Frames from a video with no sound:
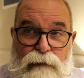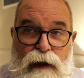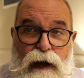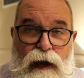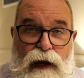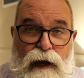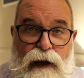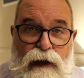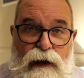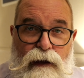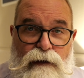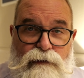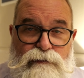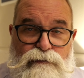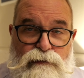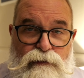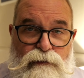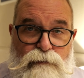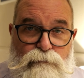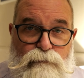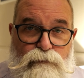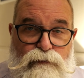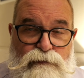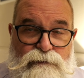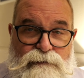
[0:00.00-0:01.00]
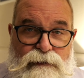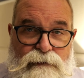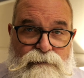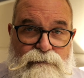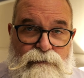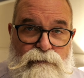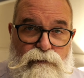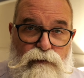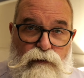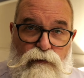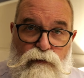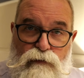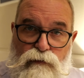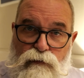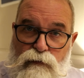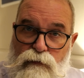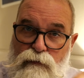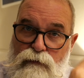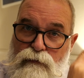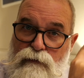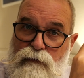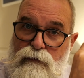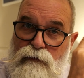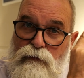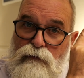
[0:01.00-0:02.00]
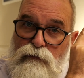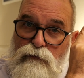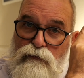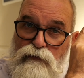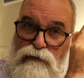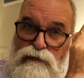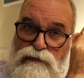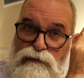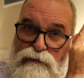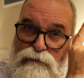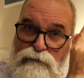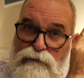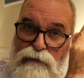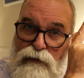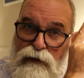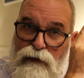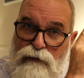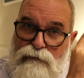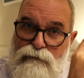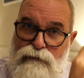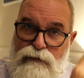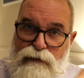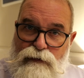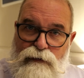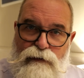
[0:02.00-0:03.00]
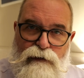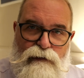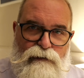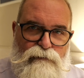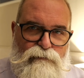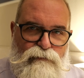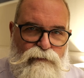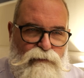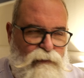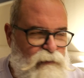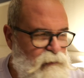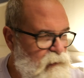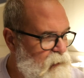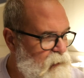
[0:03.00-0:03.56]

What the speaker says: I actually presented the version 5 here. I'll leave you the